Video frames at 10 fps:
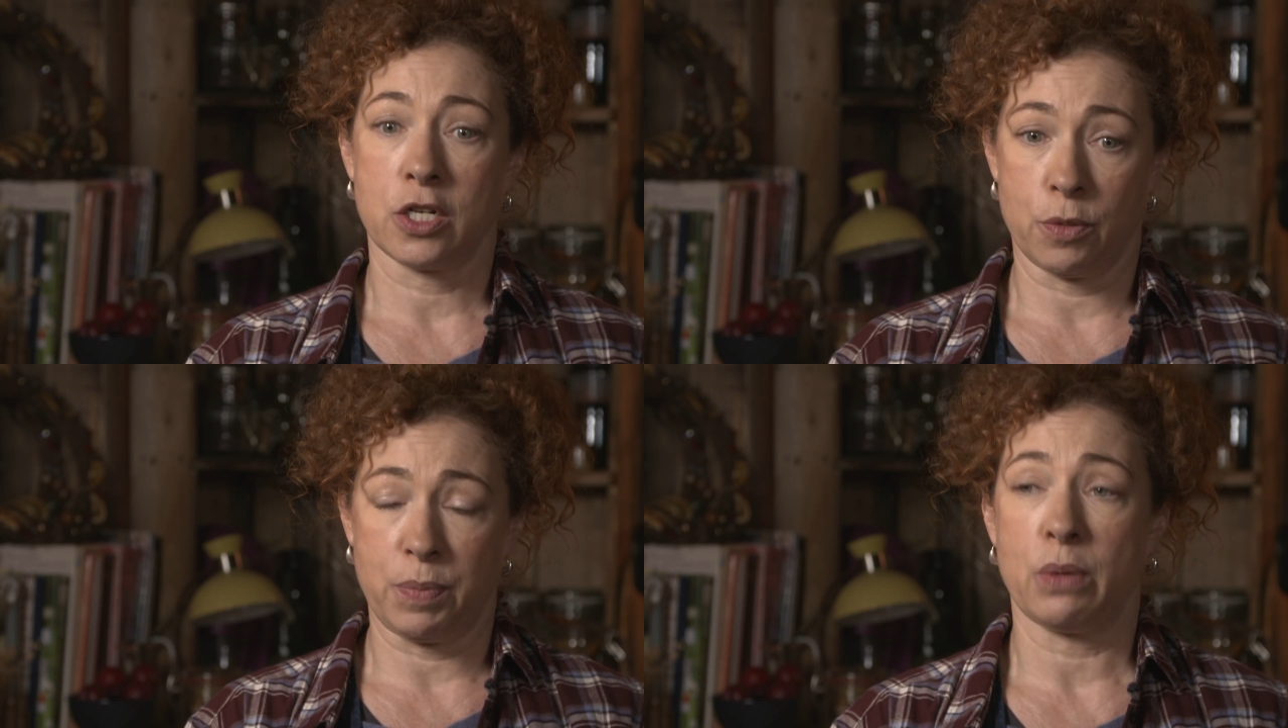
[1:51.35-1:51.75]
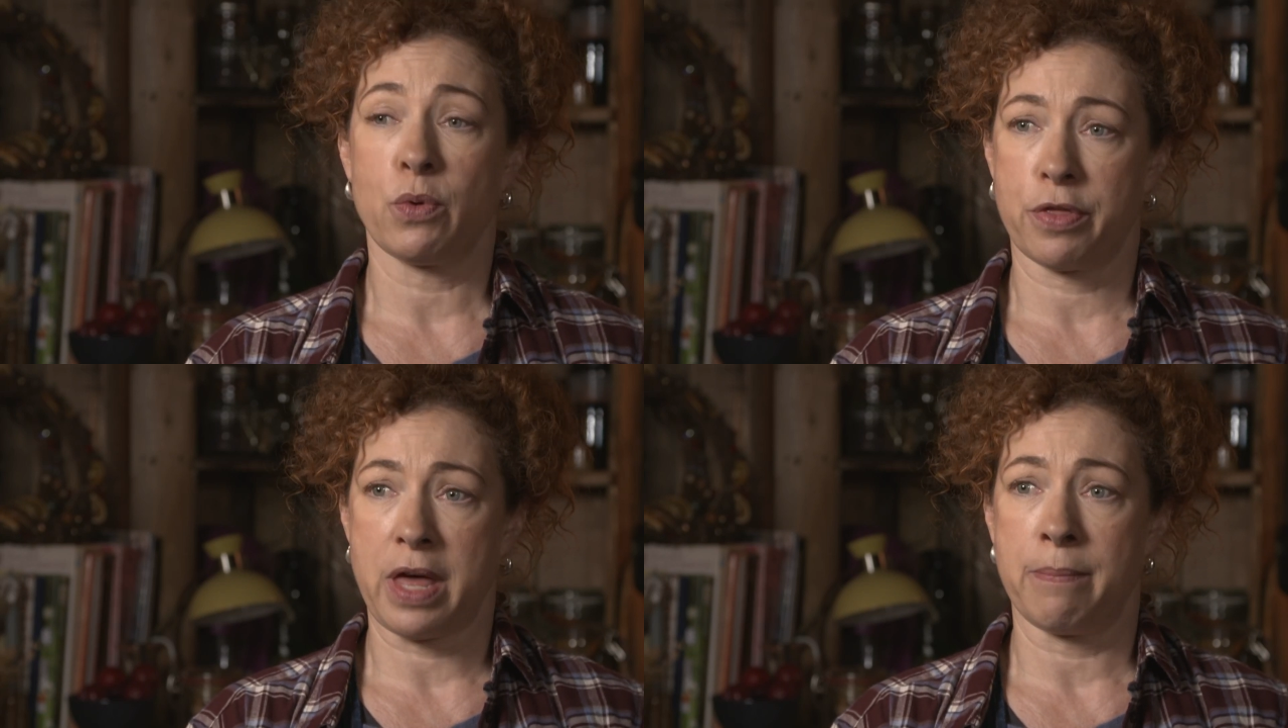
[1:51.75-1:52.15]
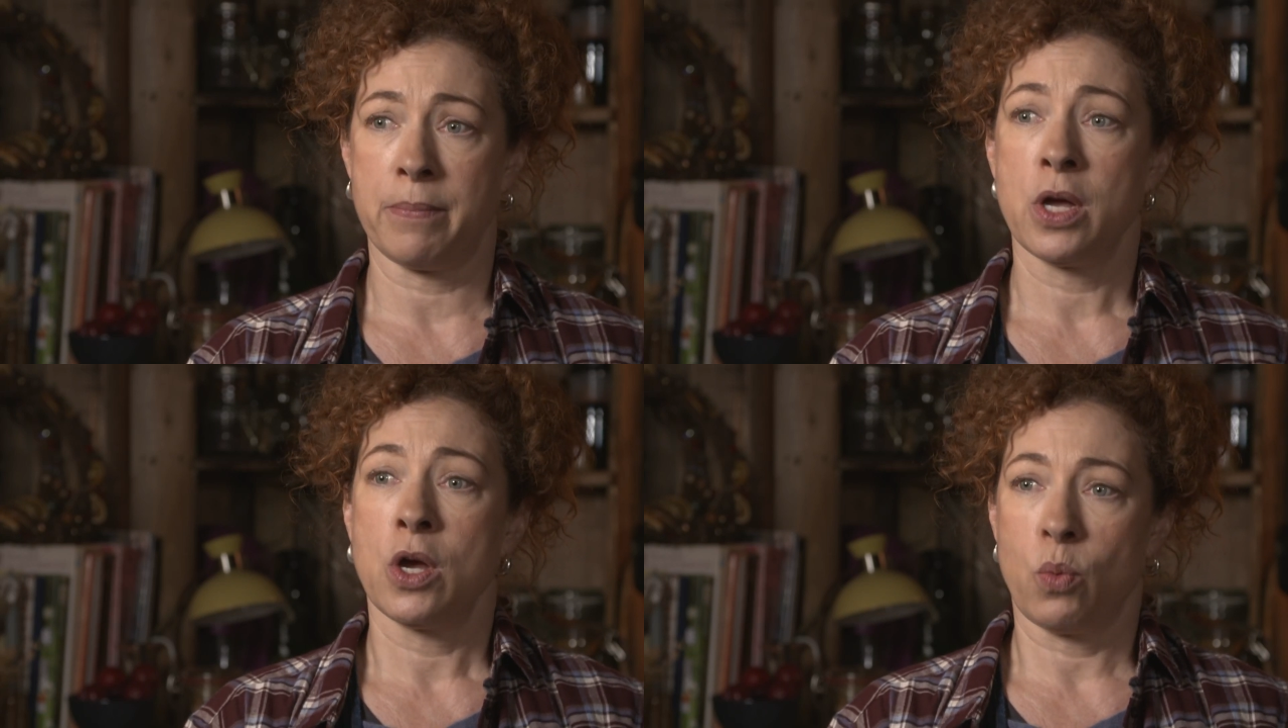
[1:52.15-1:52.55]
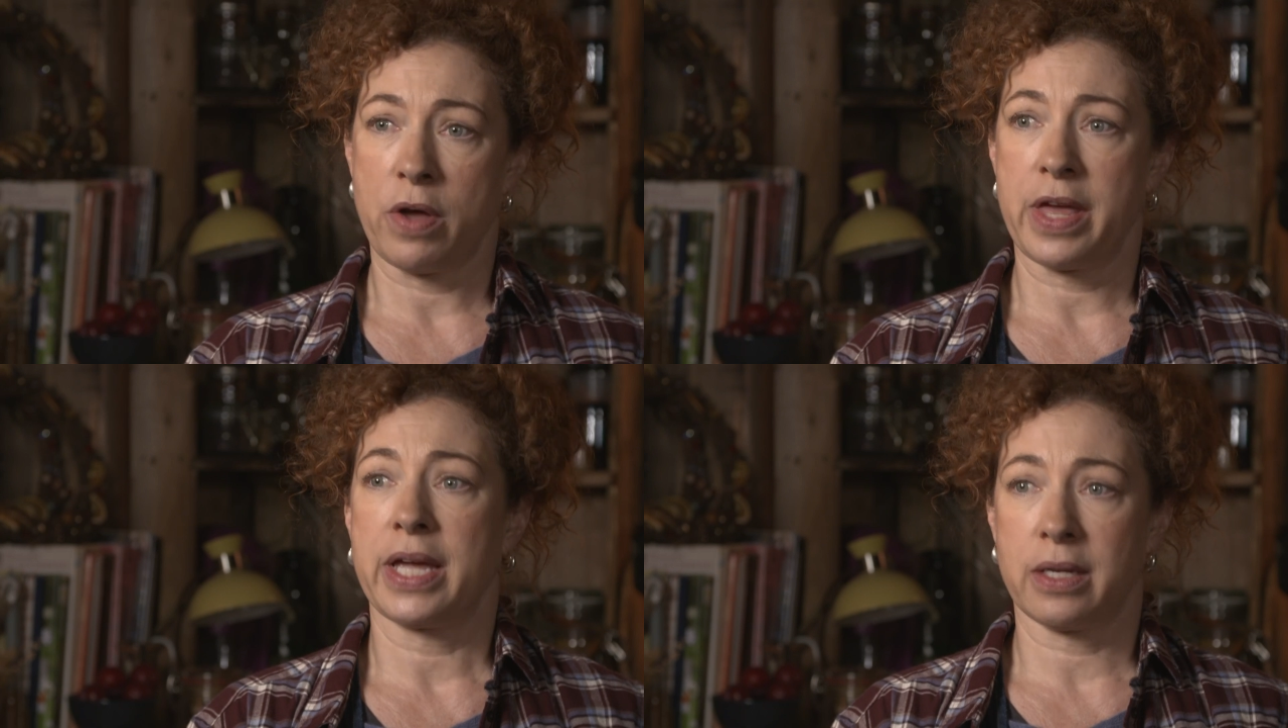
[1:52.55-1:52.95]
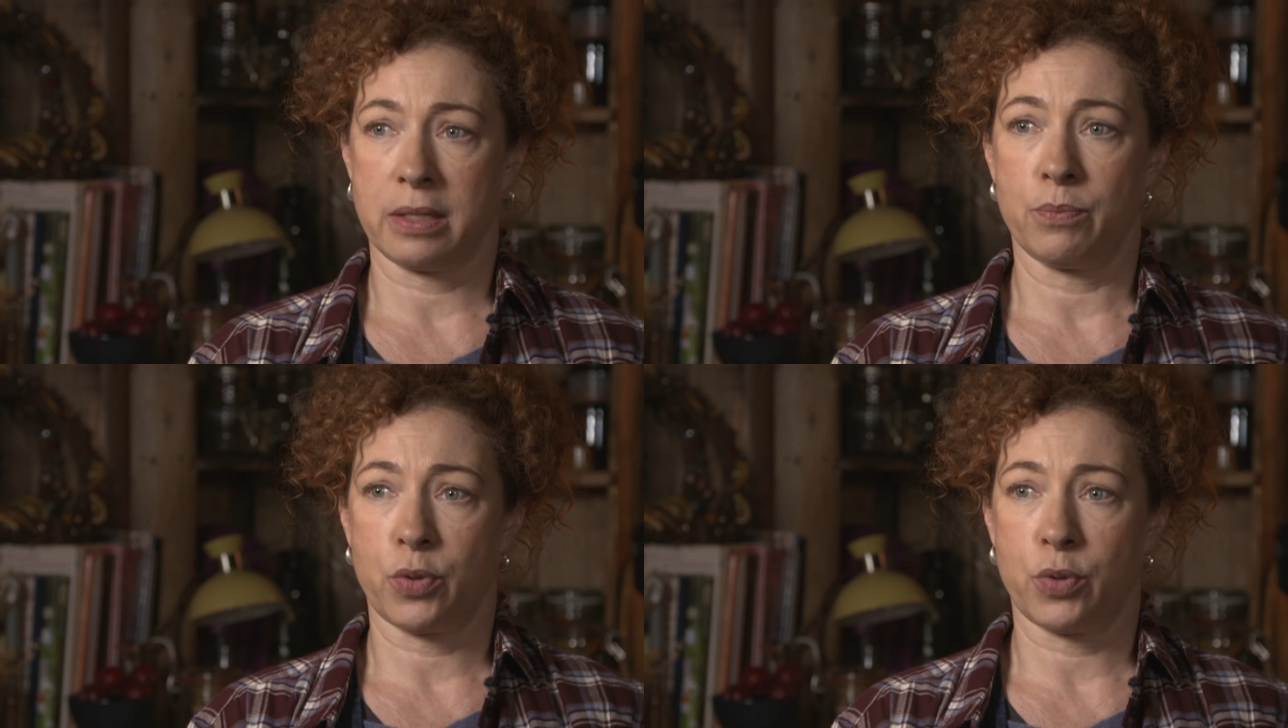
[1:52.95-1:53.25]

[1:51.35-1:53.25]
to be with them where they can